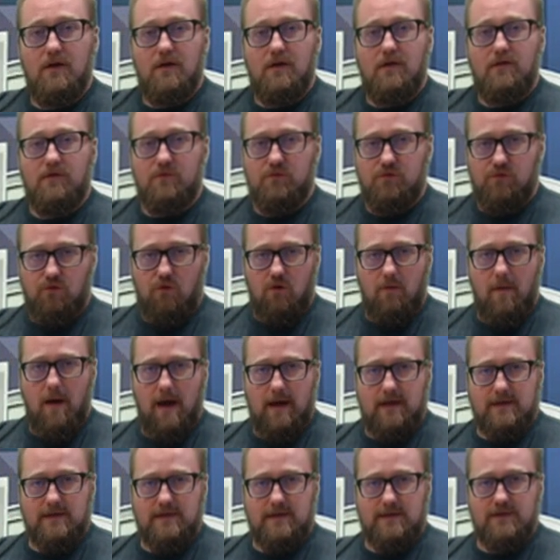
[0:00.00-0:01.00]
some drawer
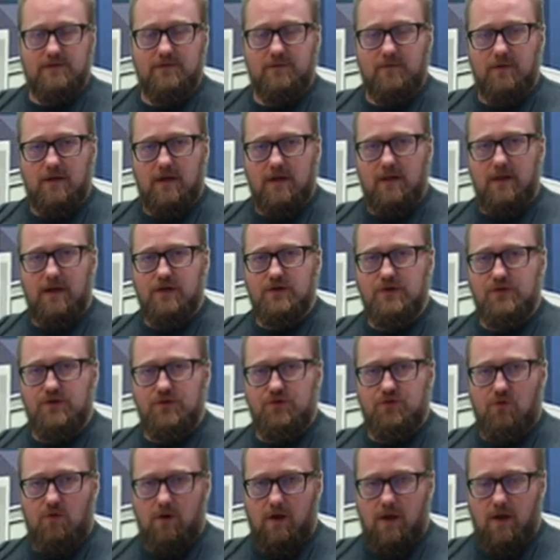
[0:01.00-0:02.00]
boxes from the Collection
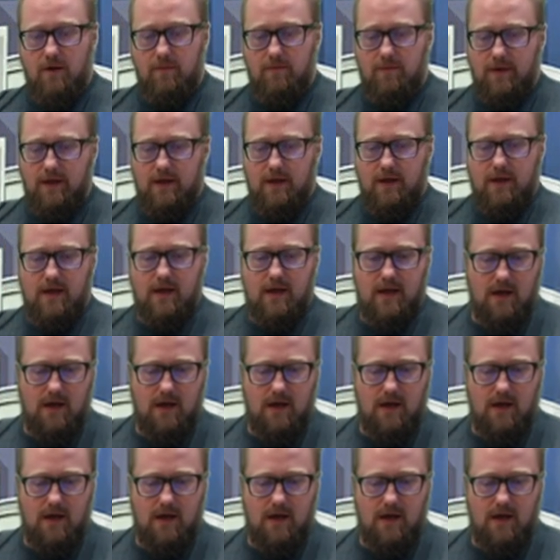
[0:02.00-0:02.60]
Drawer Company.